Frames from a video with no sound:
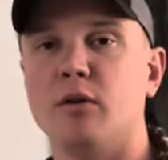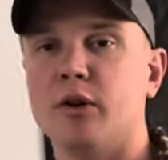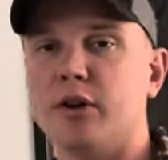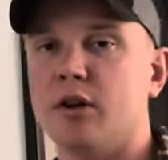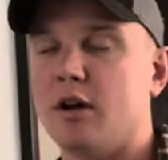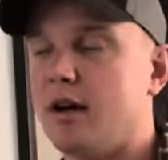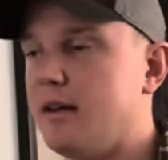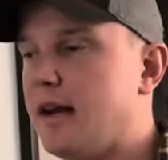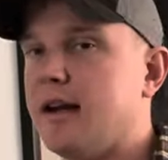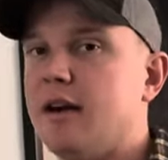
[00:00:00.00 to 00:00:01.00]
or your uh,
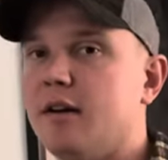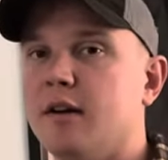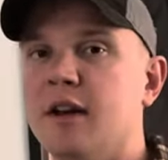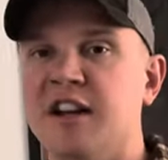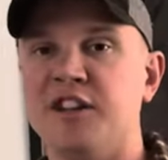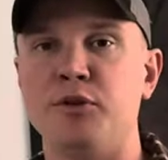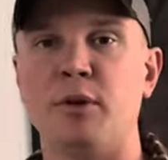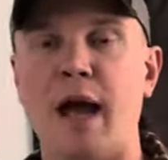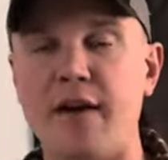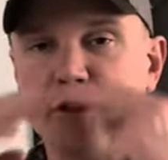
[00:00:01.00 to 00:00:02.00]
neck gaiter. You
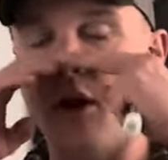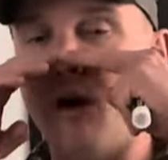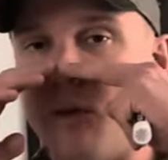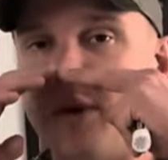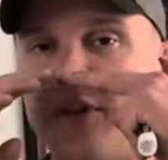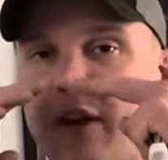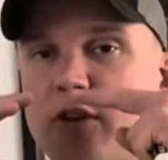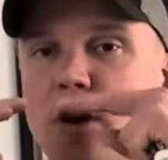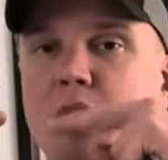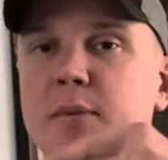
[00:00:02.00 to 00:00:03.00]
have to always have it
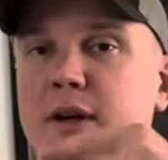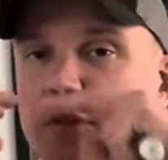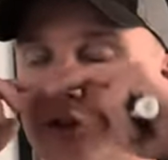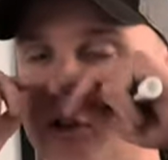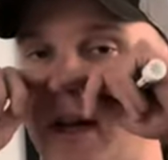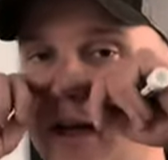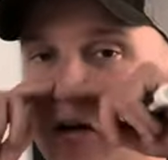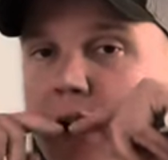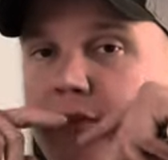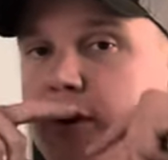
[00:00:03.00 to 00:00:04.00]
on because if you take it
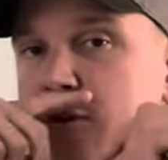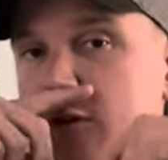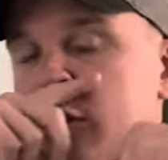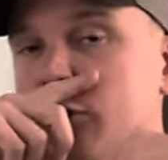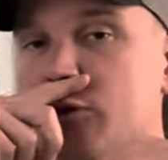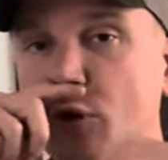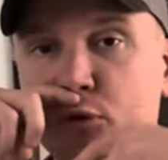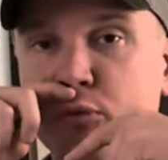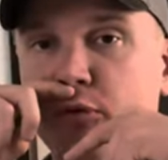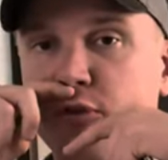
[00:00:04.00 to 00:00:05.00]
off and your, your
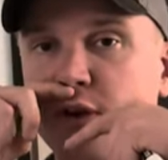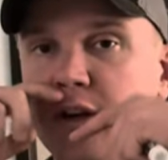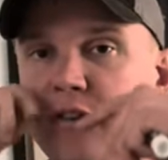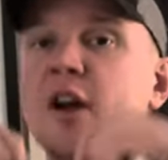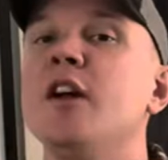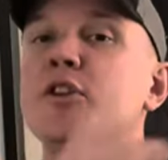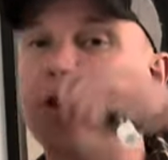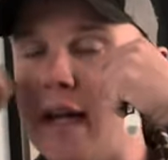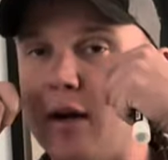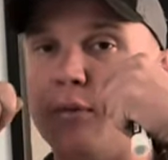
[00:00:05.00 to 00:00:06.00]
nose will freeze, you
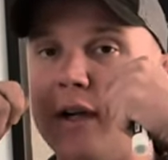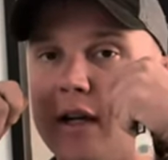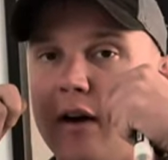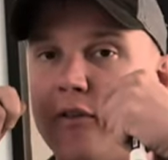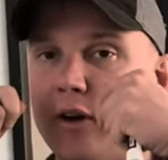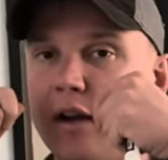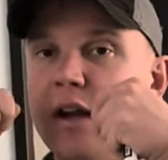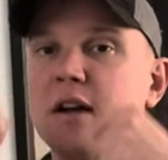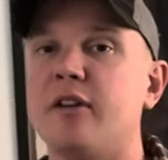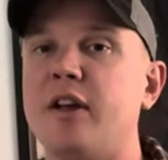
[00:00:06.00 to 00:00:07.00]
can't recover it
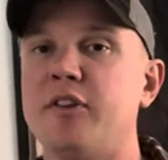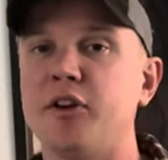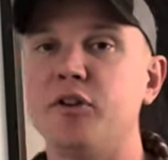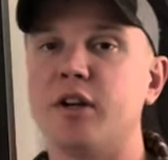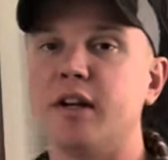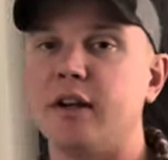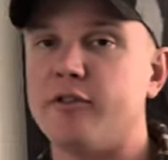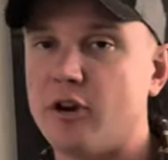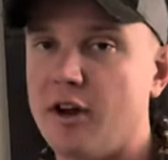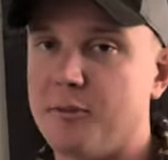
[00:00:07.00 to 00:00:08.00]
because that's how you're going to get
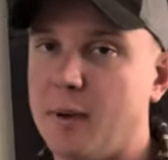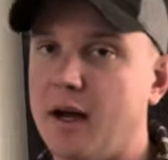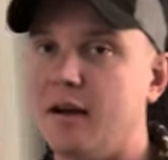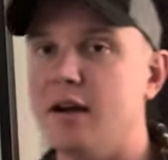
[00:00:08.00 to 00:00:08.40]
frostbite.